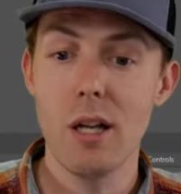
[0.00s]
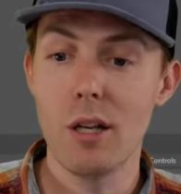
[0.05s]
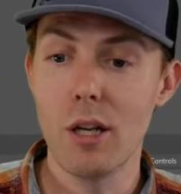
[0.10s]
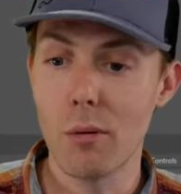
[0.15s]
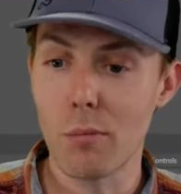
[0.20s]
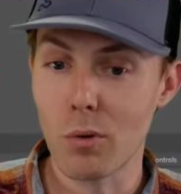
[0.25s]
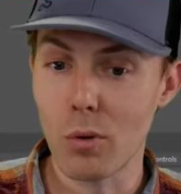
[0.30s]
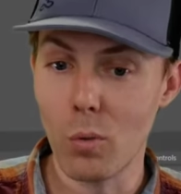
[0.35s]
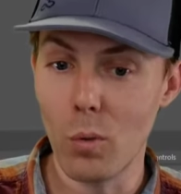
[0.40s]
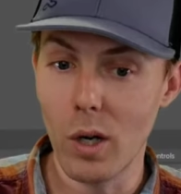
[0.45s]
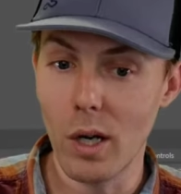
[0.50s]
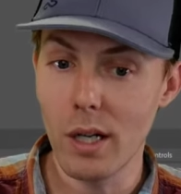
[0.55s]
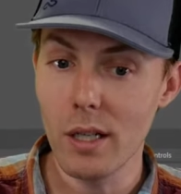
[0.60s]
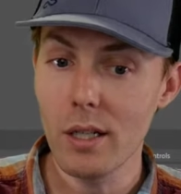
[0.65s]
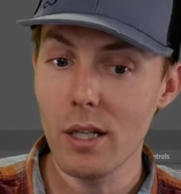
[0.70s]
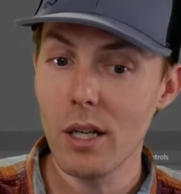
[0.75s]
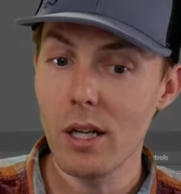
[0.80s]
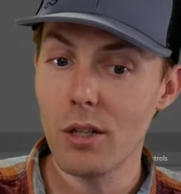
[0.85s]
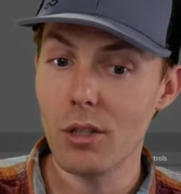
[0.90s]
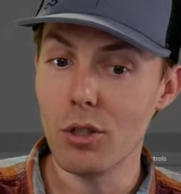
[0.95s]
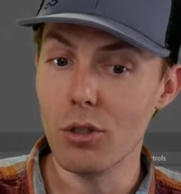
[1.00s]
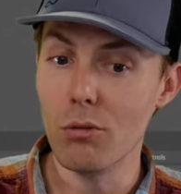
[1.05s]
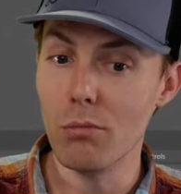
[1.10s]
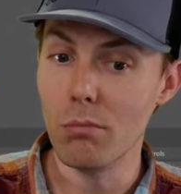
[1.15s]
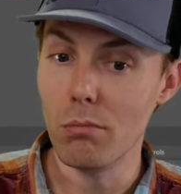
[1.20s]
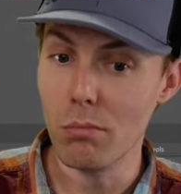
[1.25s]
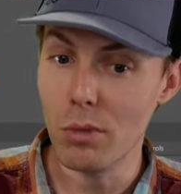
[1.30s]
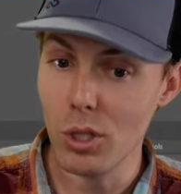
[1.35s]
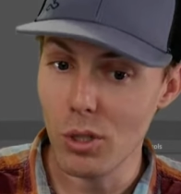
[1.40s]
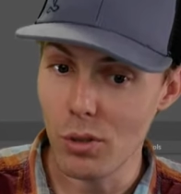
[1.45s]
Number one, you
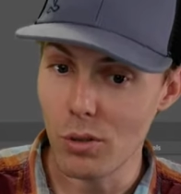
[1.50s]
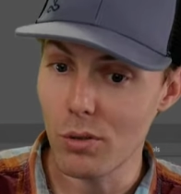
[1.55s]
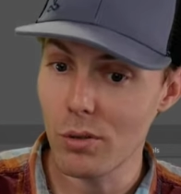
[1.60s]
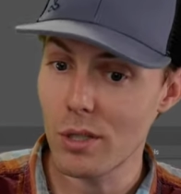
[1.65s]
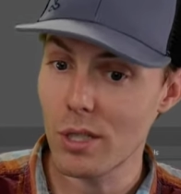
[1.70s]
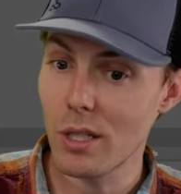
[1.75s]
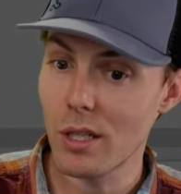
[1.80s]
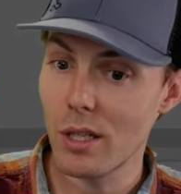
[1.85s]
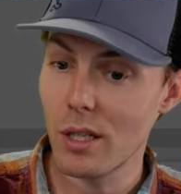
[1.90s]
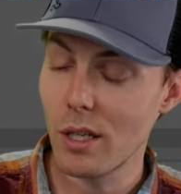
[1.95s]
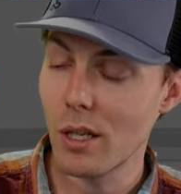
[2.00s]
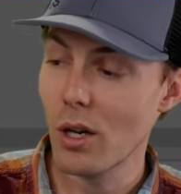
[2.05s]
mute